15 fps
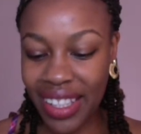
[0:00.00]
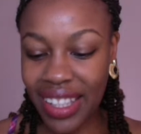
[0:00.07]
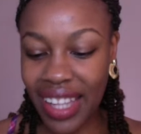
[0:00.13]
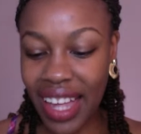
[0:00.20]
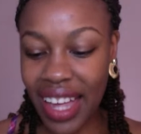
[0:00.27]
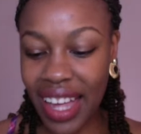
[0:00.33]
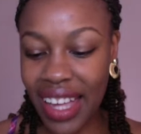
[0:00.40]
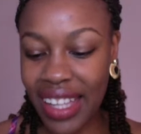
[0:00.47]

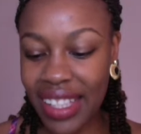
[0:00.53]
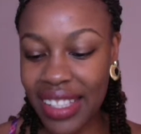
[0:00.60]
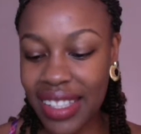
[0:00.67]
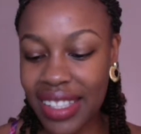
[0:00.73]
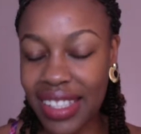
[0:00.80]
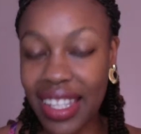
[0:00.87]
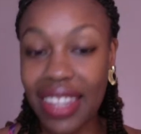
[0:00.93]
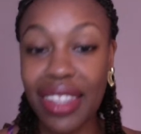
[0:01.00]
And
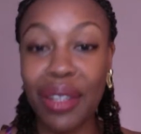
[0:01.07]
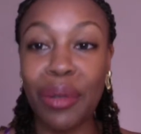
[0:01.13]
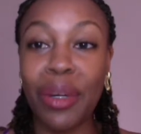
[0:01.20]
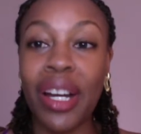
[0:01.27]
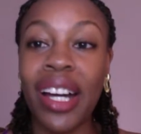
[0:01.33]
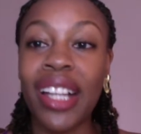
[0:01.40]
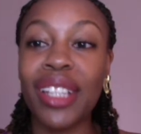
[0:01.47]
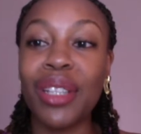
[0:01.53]
there
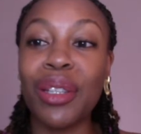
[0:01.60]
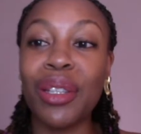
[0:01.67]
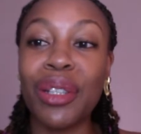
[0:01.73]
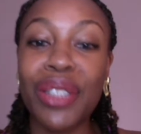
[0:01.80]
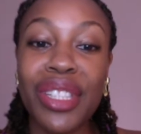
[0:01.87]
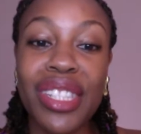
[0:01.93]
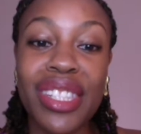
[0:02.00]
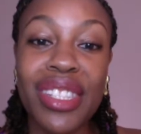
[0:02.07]
were
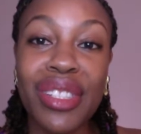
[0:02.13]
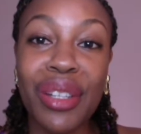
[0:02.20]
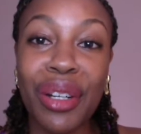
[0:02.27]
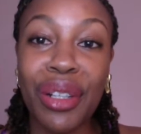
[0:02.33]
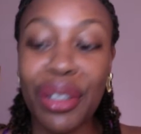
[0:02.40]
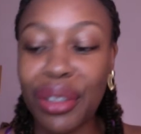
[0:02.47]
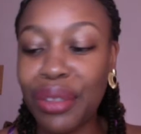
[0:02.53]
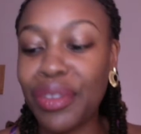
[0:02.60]
lots
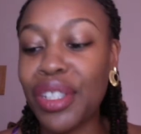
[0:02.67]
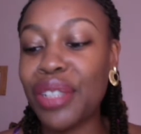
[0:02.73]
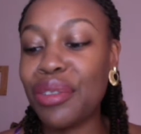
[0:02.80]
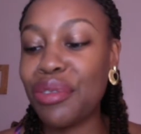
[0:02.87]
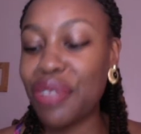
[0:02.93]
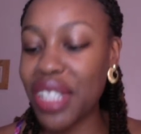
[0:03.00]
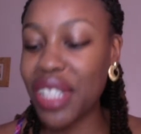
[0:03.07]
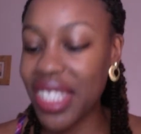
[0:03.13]
of
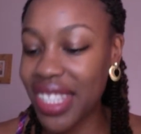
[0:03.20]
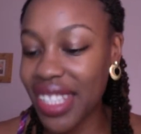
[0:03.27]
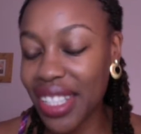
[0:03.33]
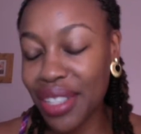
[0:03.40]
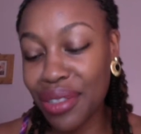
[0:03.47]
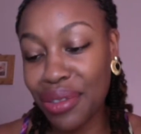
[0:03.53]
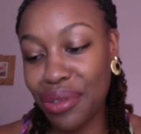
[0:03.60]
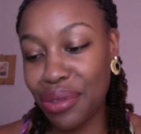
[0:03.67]
interesting
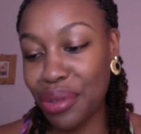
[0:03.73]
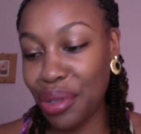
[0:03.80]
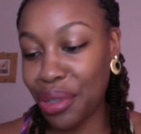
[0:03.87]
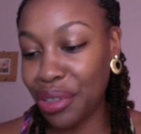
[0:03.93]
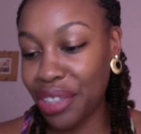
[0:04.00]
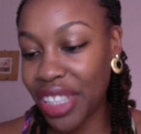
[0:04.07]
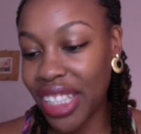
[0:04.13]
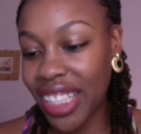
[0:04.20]

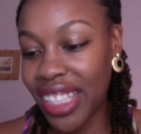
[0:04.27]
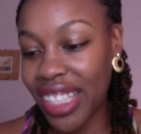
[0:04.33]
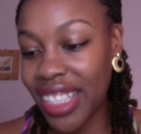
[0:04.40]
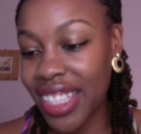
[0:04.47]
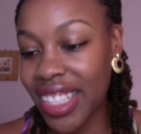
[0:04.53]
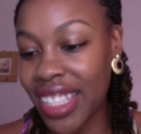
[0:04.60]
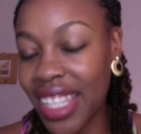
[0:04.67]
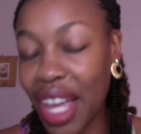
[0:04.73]

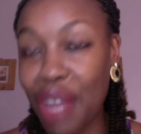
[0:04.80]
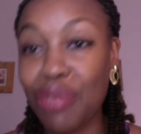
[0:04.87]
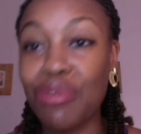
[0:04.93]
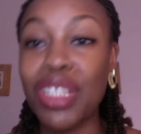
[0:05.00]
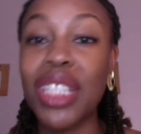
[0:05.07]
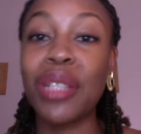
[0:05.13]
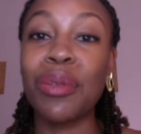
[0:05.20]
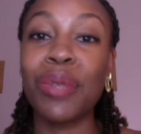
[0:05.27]
stories. I
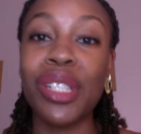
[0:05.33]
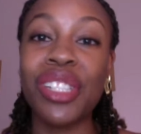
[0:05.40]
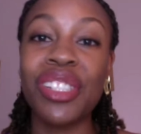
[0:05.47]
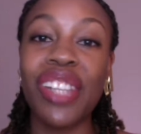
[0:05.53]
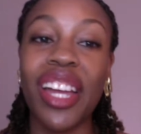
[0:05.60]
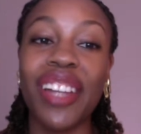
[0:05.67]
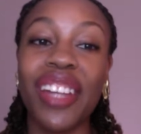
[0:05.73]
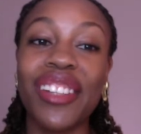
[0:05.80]
really wish
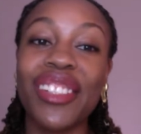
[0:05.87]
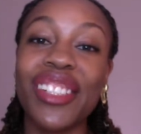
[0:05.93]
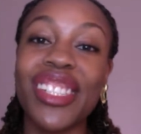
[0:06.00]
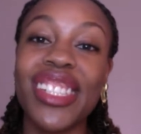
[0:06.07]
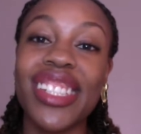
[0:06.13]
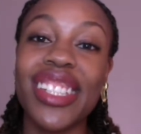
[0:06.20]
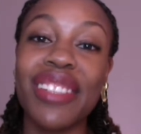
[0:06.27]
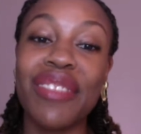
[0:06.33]
I
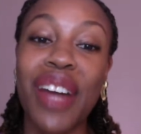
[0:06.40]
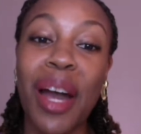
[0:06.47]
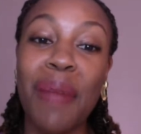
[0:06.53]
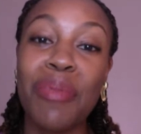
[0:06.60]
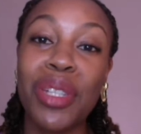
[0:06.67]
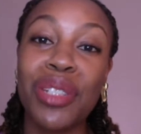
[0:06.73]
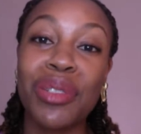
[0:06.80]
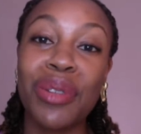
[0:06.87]
could give a
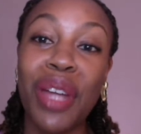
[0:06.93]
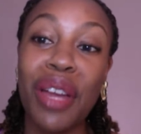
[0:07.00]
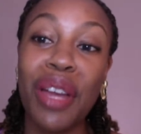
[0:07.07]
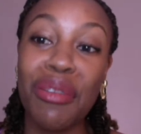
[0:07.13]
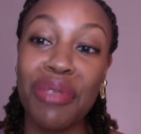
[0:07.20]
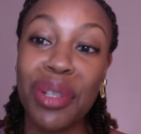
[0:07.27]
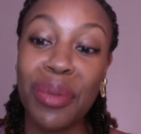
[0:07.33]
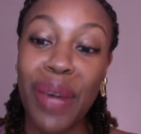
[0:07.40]
hamper to
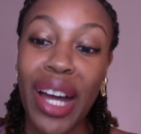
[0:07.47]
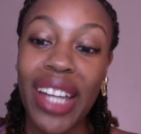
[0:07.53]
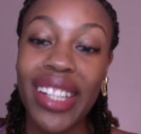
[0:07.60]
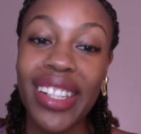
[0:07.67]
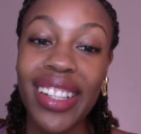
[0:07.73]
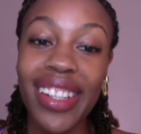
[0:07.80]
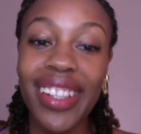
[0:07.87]
everyone